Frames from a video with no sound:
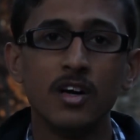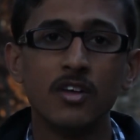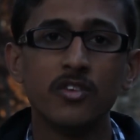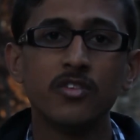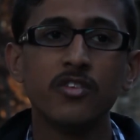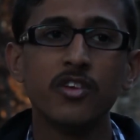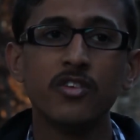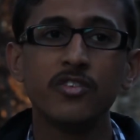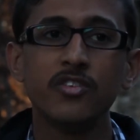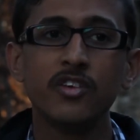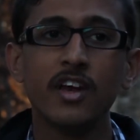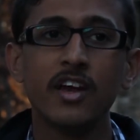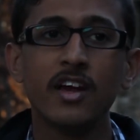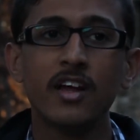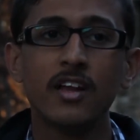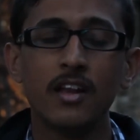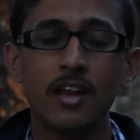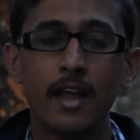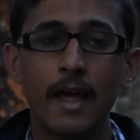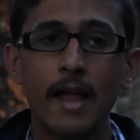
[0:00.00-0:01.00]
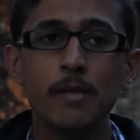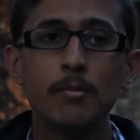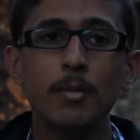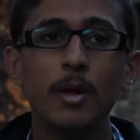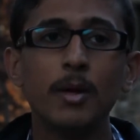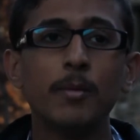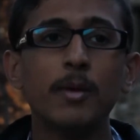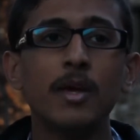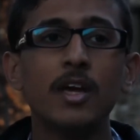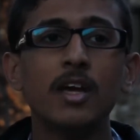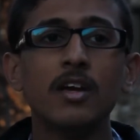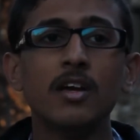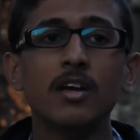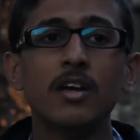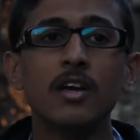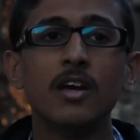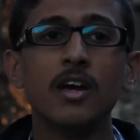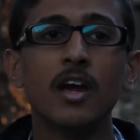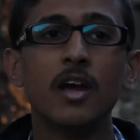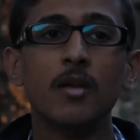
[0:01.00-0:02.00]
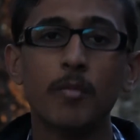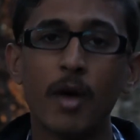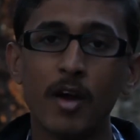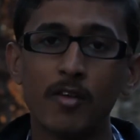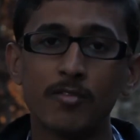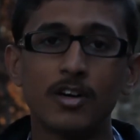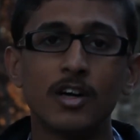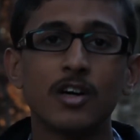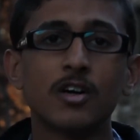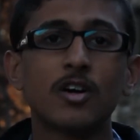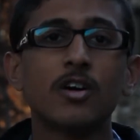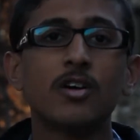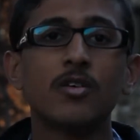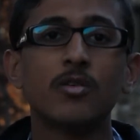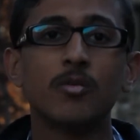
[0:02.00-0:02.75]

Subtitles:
CCL, LBB in my work